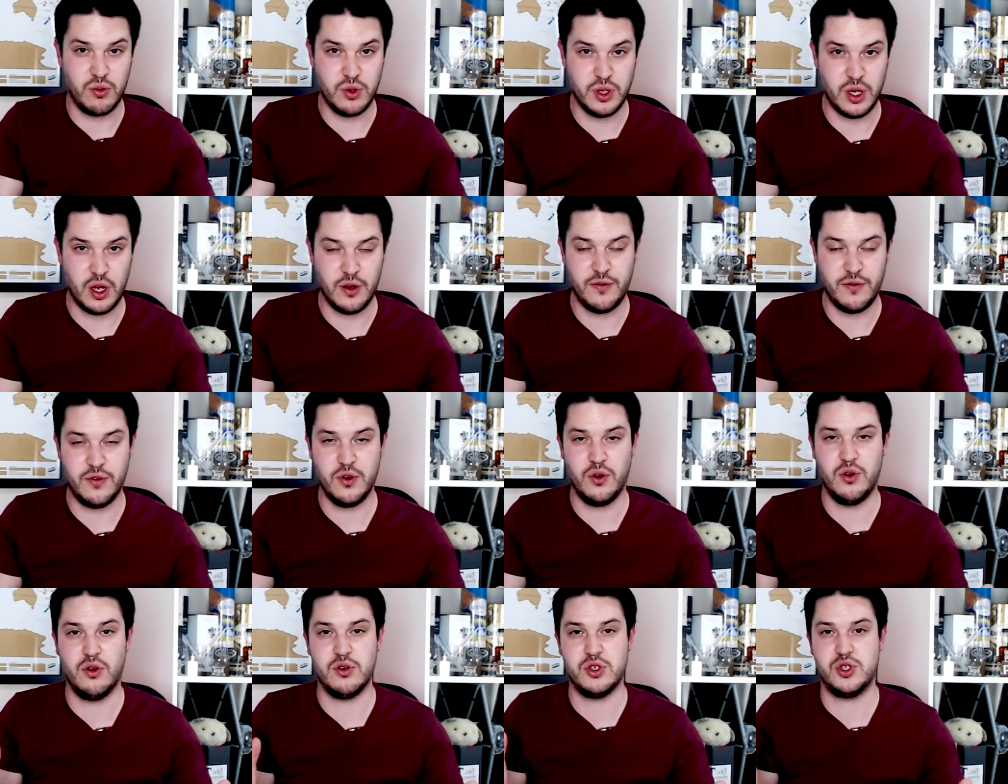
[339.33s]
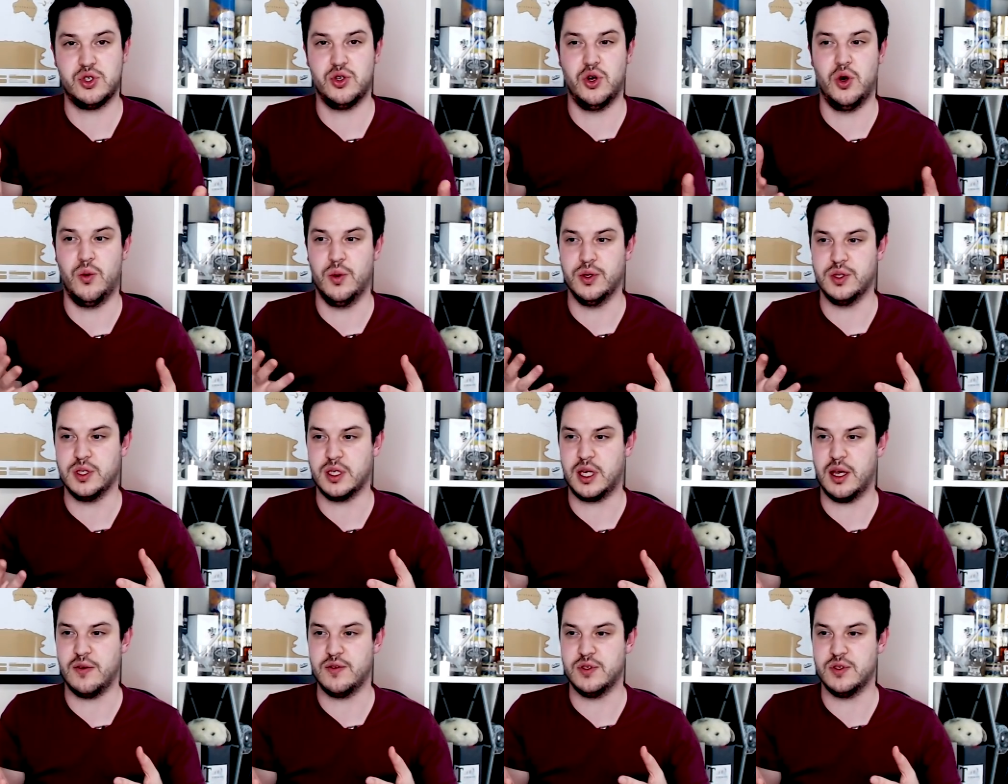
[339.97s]
You know, if you're not sure what to
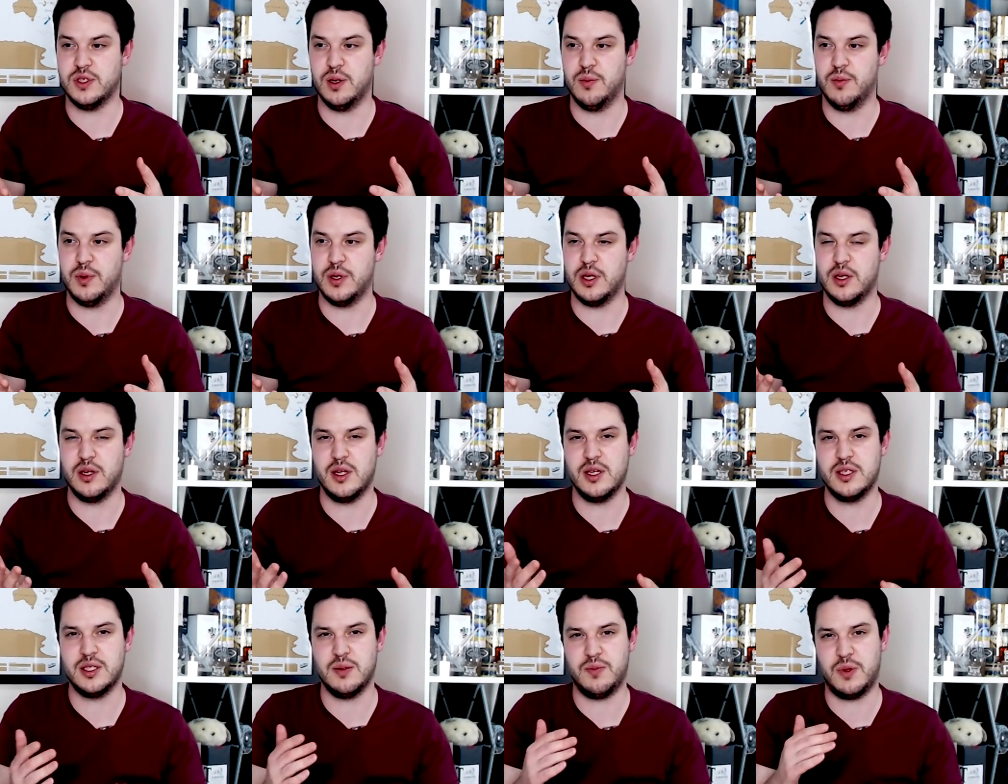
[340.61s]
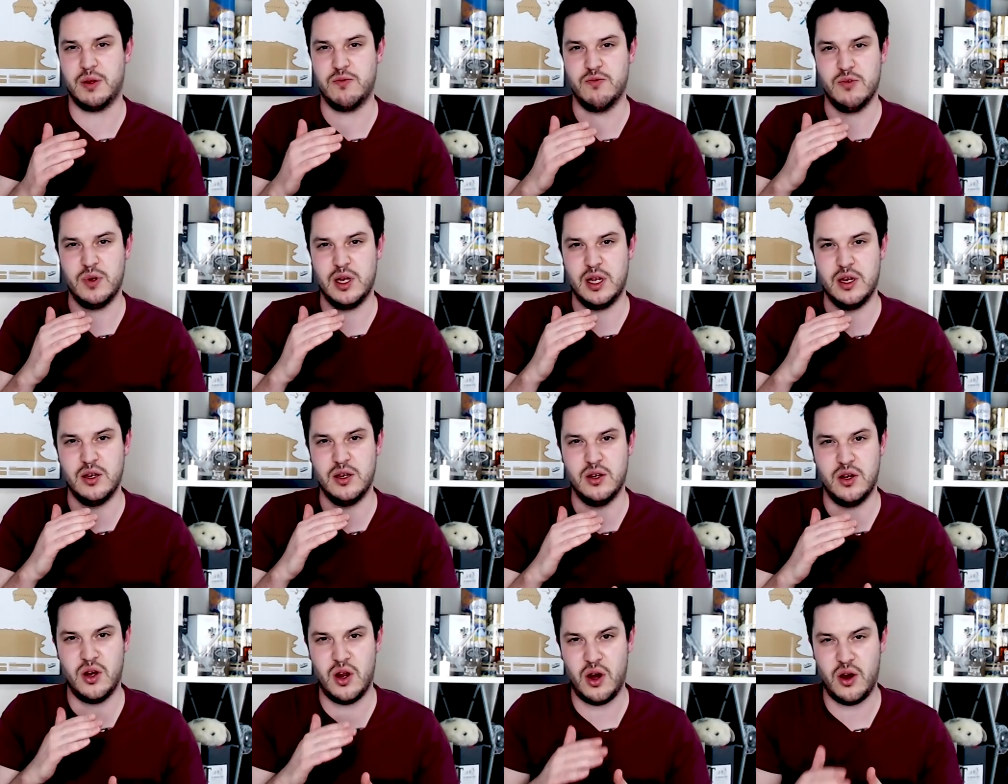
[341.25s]
give somebody, you need something really
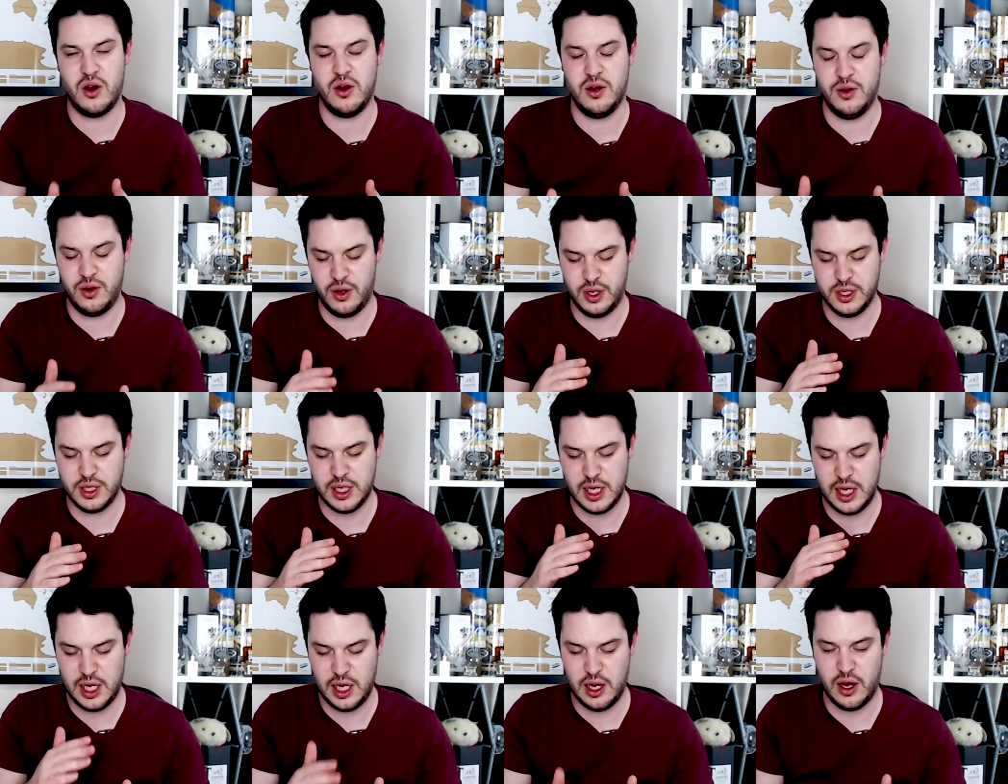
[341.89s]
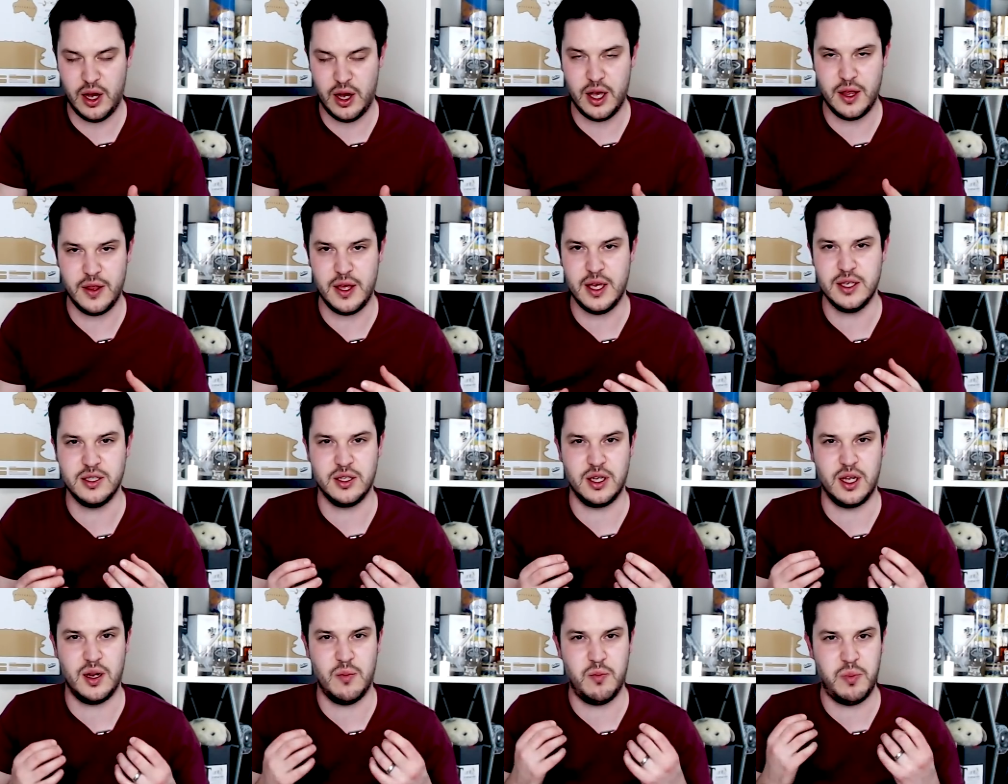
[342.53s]
nice and light that isn't
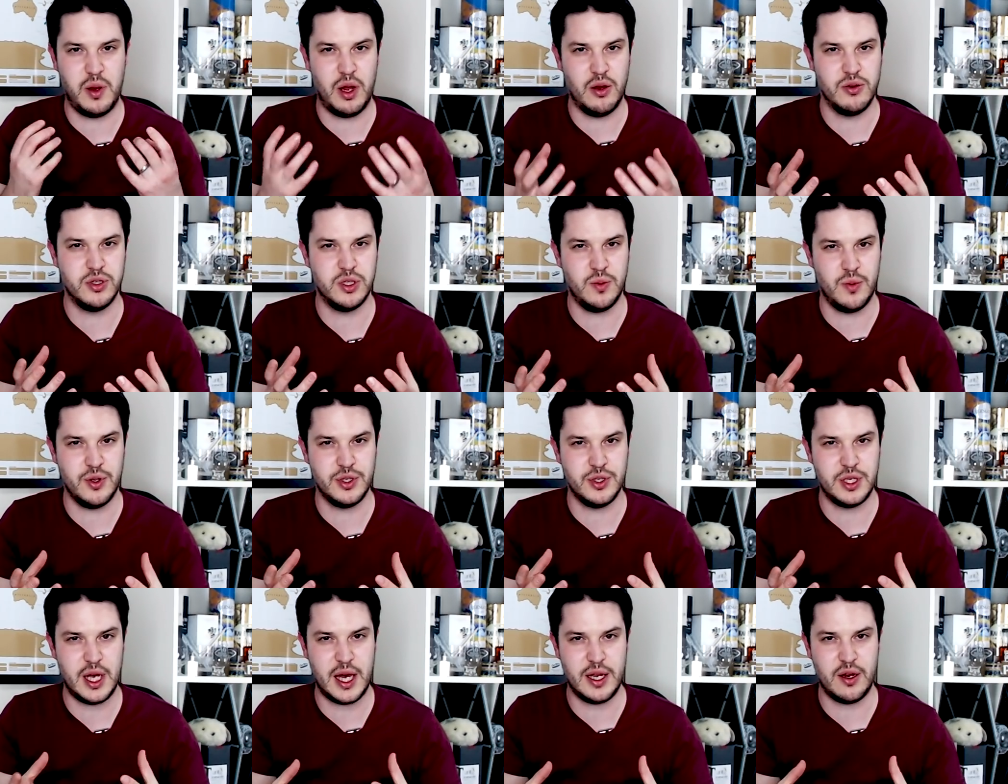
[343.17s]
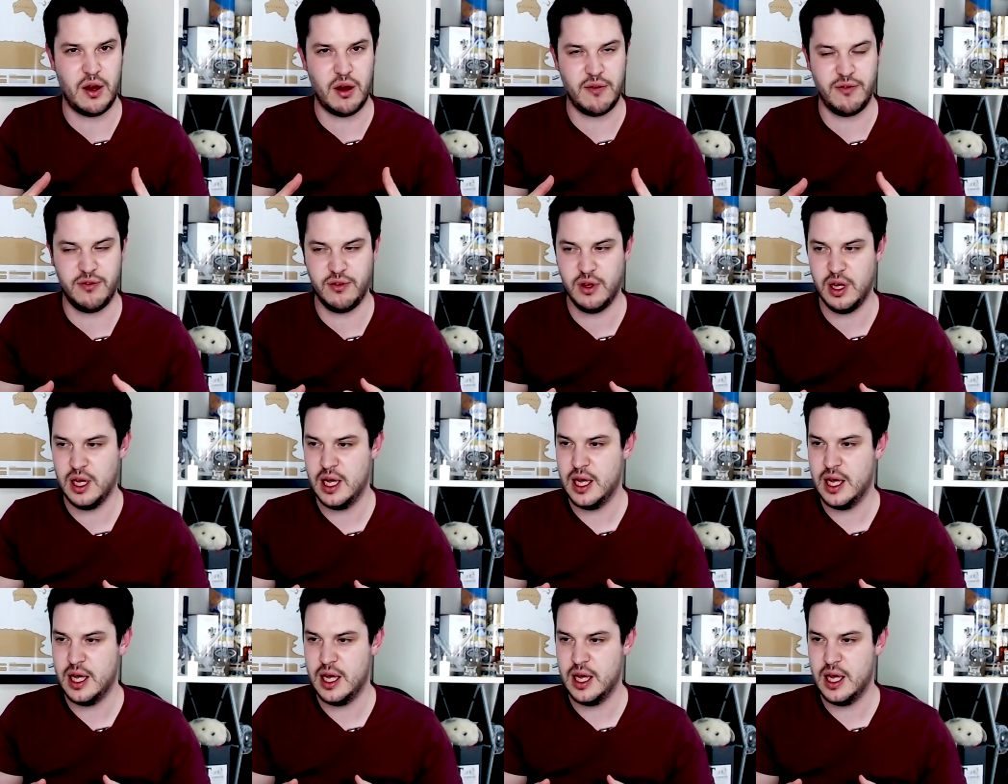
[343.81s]
going to blow someone's head off.